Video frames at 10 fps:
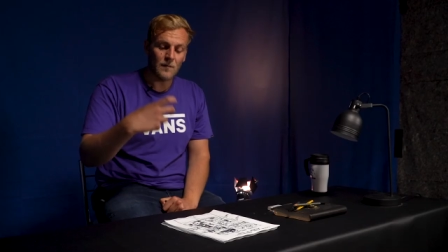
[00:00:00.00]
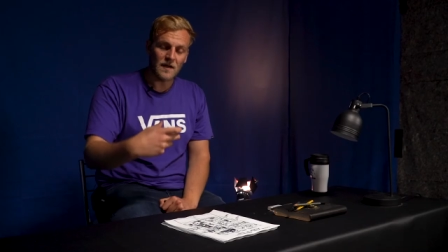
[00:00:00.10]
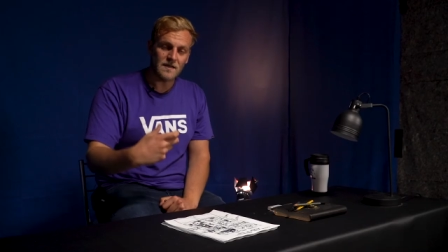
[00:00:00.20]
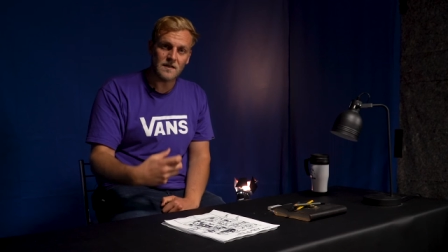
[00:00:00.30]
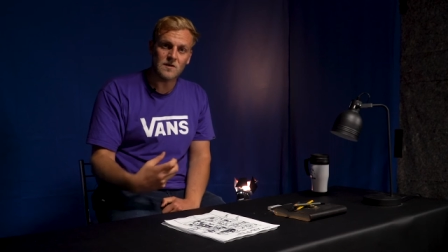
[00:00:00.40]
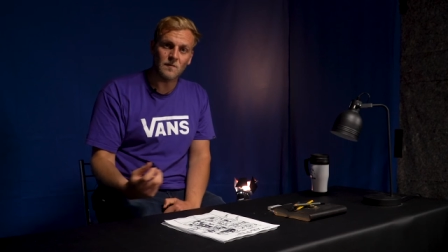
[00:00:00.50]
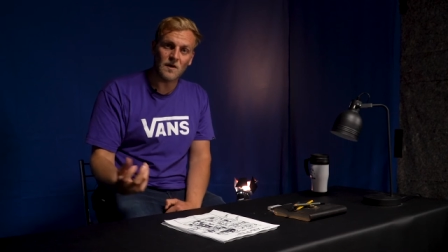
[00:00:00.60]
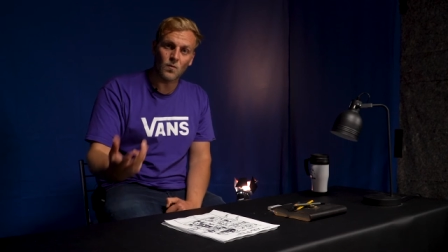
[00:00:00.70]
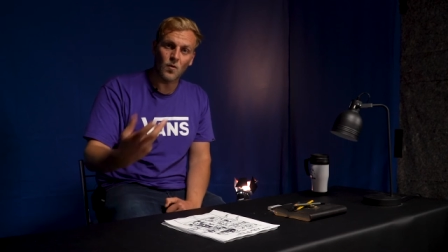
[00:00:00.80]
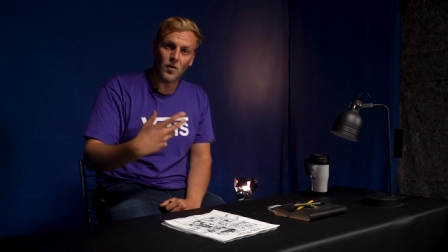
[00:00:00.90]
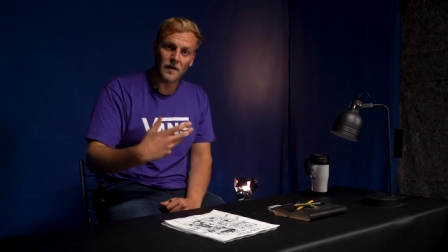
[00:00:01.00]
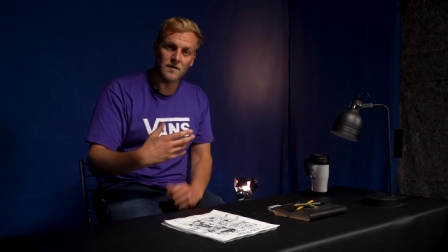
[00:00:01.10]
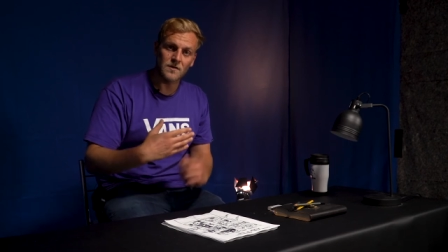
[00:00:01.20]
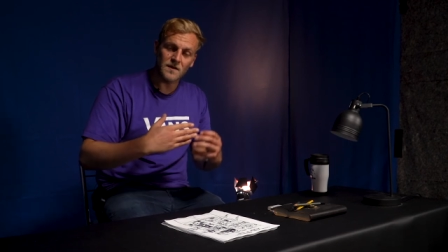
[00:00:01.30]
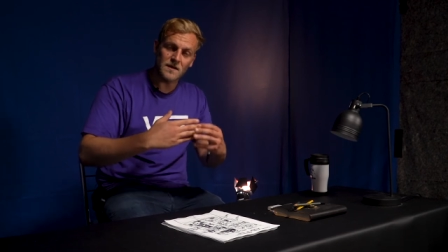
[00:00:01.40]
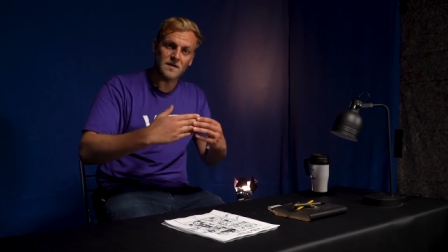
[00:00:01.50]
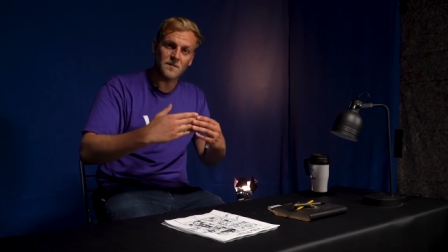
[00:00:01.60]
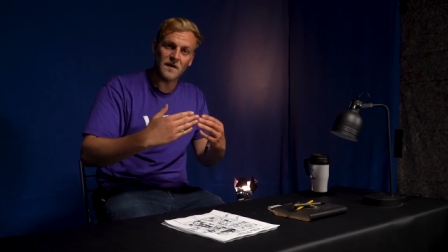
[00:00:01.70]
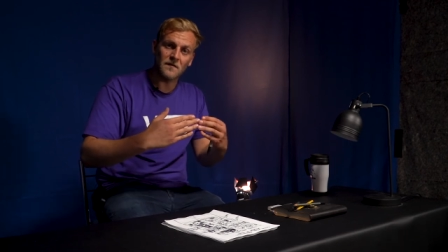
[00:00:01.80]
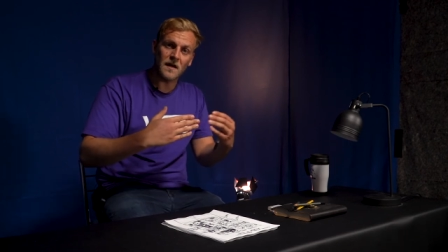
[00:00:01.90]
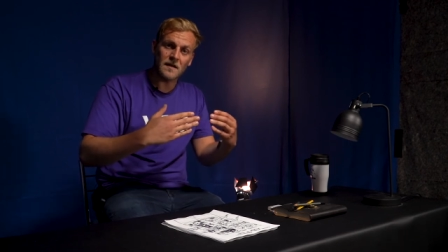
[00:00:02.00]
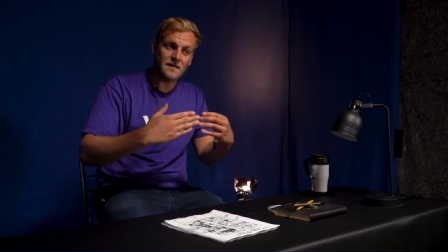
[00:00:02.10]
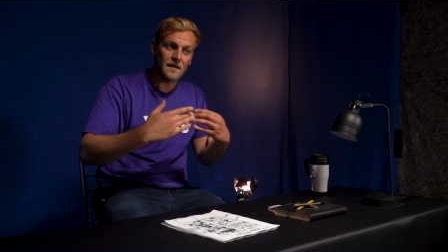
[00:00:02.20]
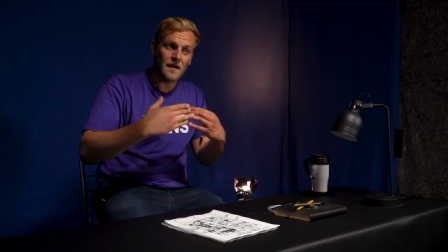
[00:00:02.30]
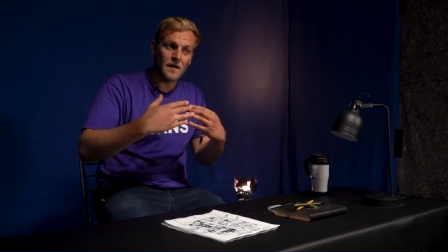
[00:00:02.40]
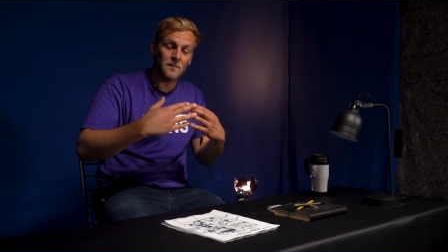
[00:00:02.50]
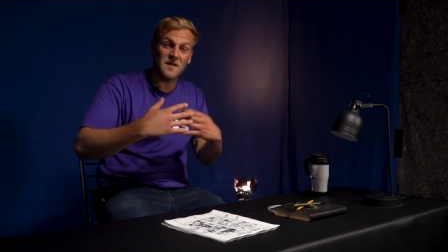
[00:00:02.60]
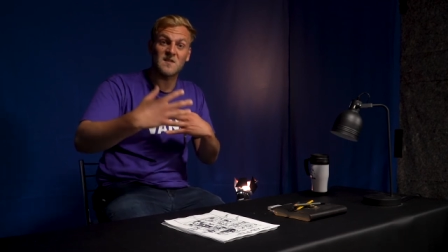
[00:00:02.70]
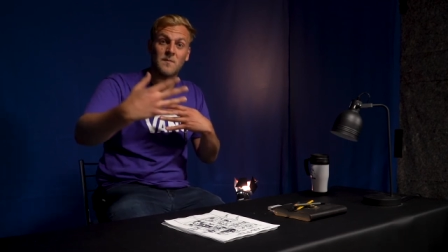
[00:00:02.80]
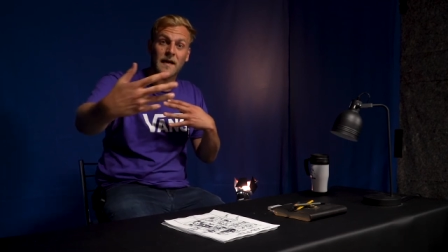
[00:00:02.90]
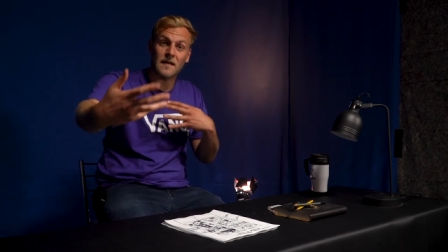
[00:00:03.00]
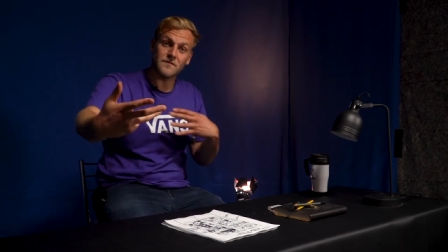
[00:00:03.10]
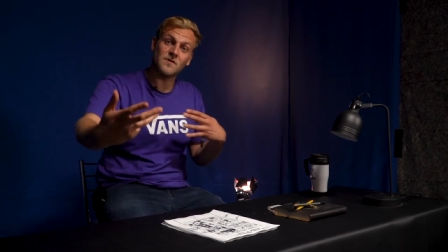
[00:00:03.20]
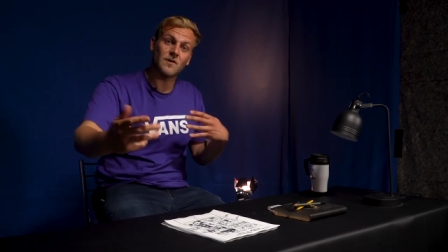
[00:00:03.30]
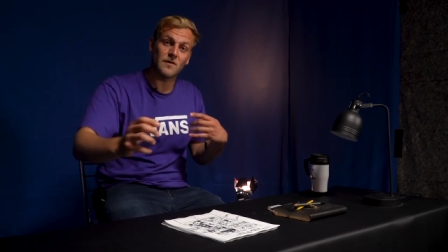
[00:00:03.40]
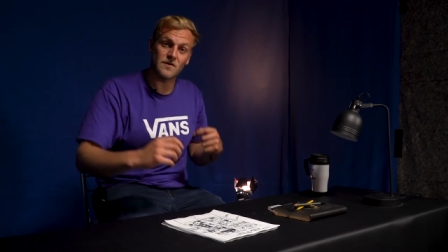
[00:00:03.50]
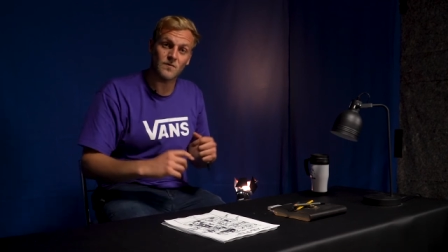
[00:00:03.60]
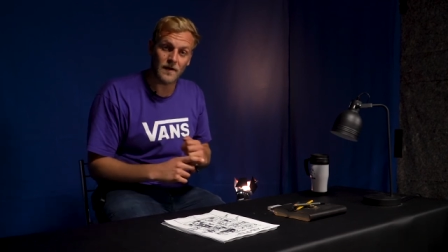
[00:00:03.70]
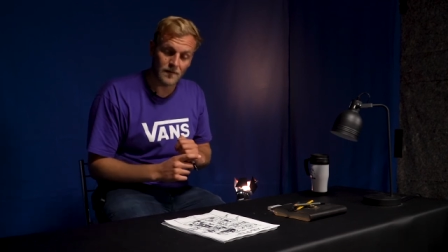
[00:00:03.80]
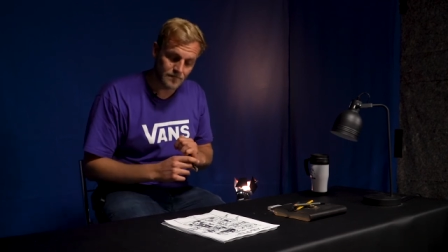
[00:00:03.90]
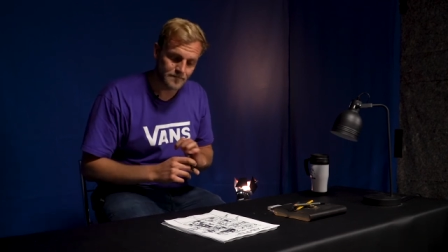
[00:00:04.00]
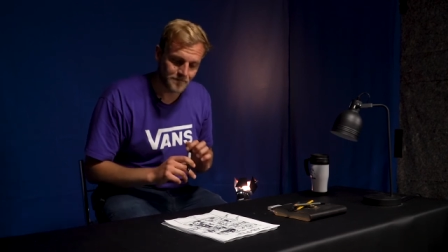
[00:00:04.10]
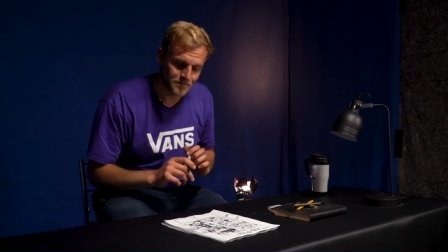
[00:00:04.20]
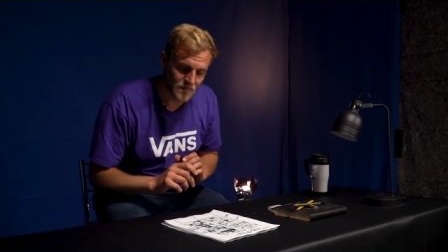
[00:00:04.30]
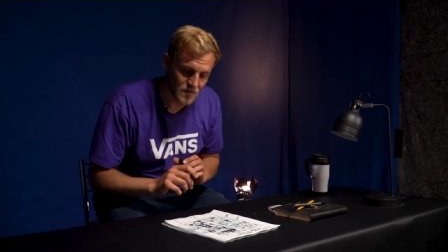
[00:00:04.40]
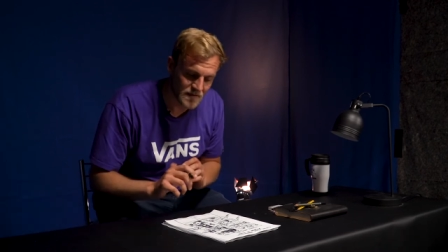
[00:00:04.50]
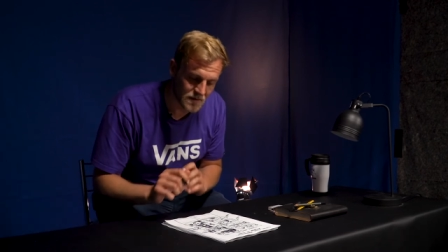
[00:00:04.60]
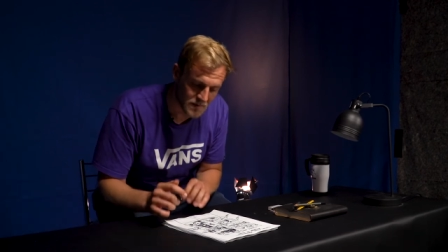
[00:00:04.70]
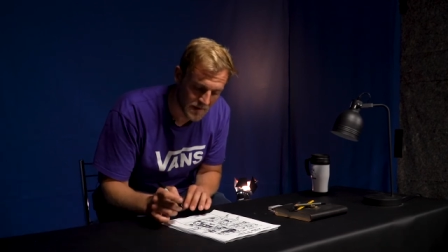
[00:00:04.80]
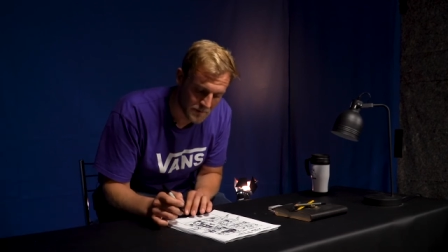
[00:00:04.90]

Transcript: and we can see somebody walking. So this is a bit of a perspective shot as well. So we'll see someone in